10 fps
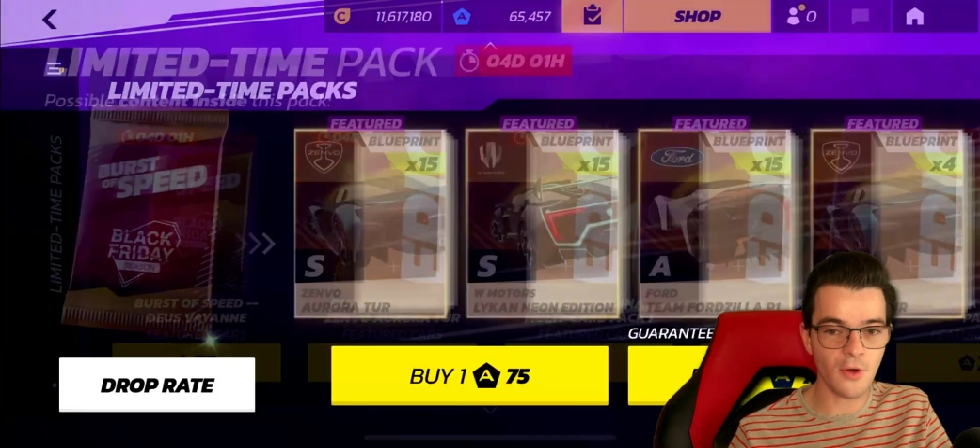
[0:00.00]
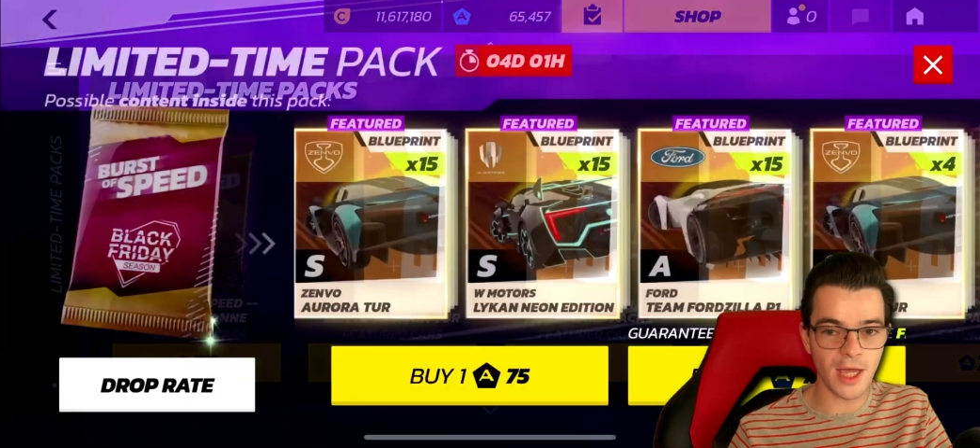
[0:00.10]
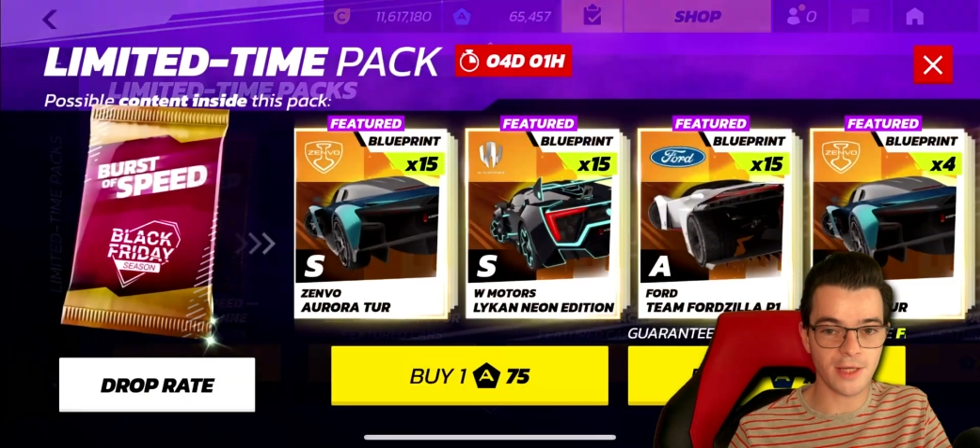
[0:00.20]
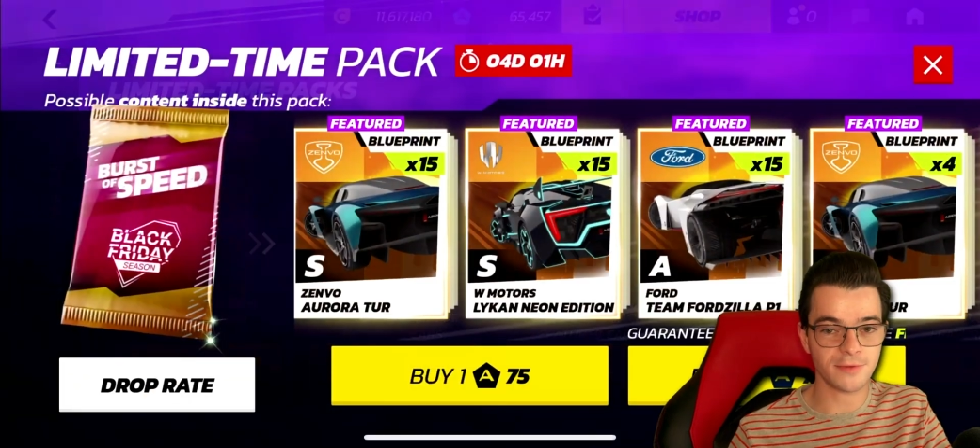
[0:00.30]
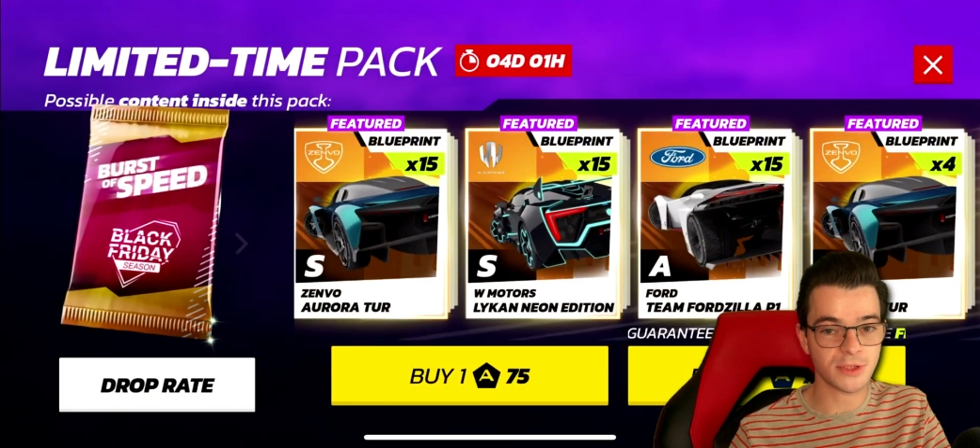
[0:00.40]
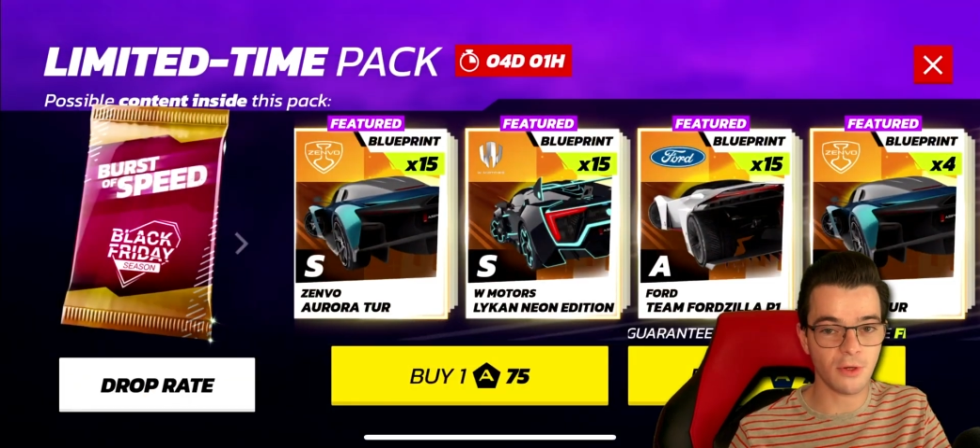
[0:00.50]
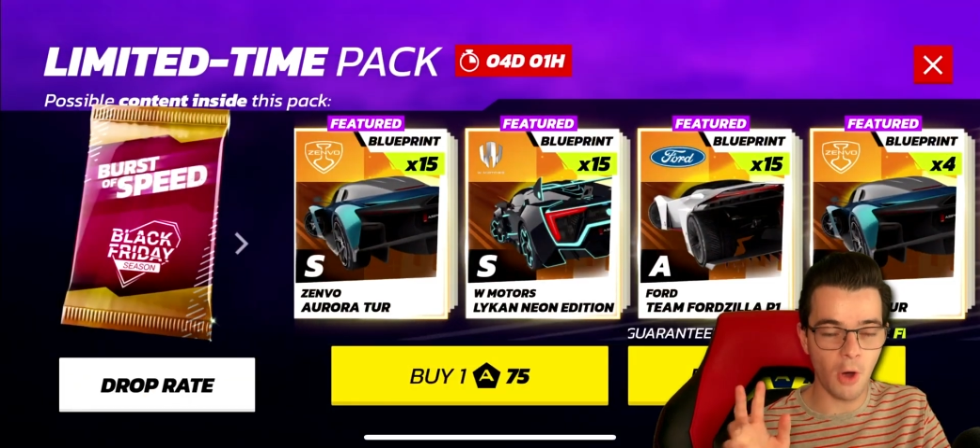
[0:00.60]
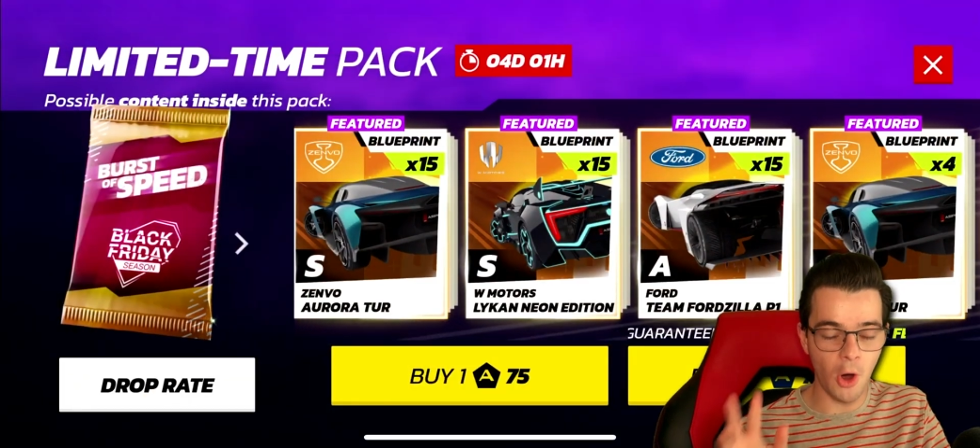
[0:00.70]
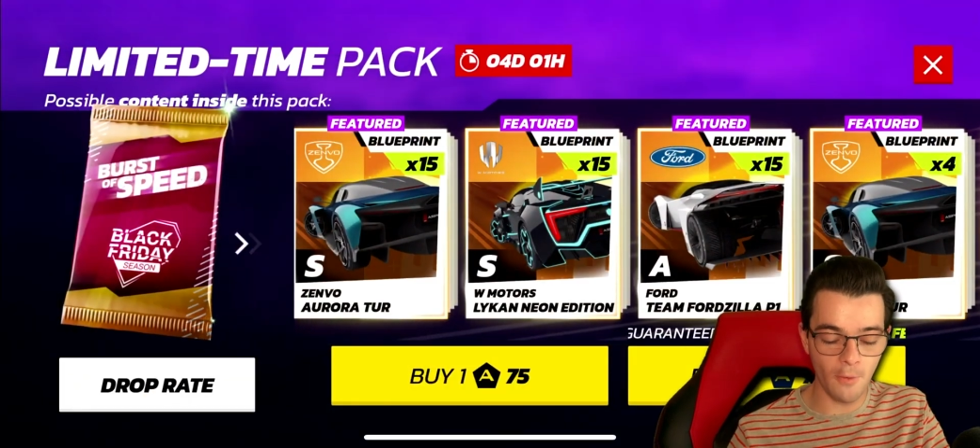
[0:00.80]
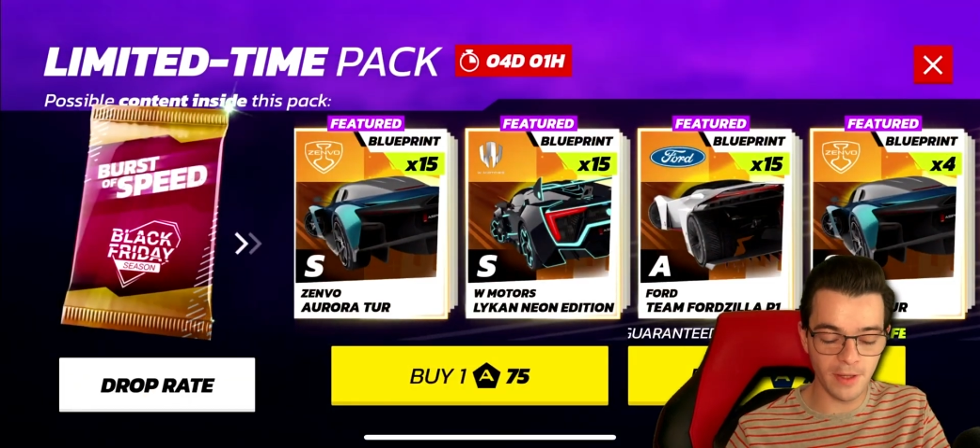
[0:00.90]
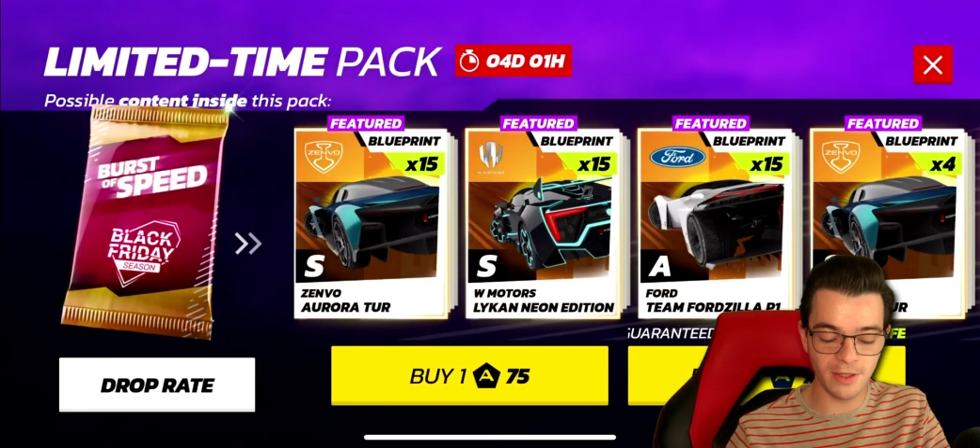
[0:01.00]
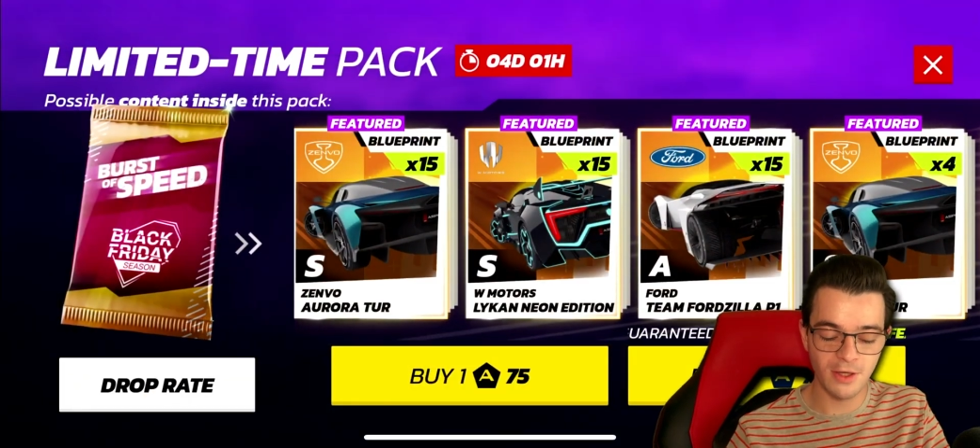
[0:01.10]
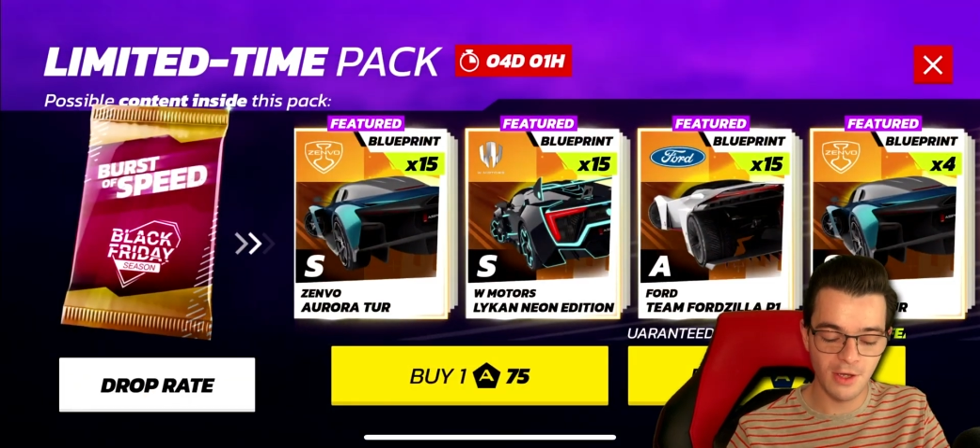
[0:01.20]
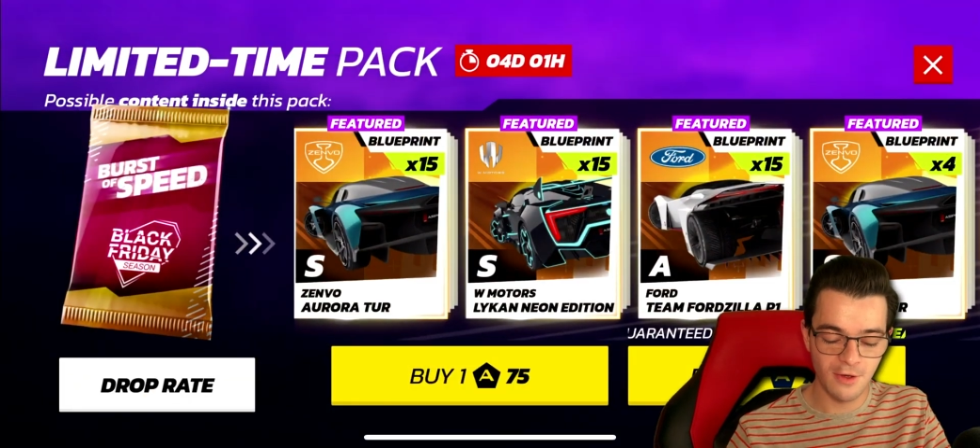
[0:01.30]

Okay, so I'm hoping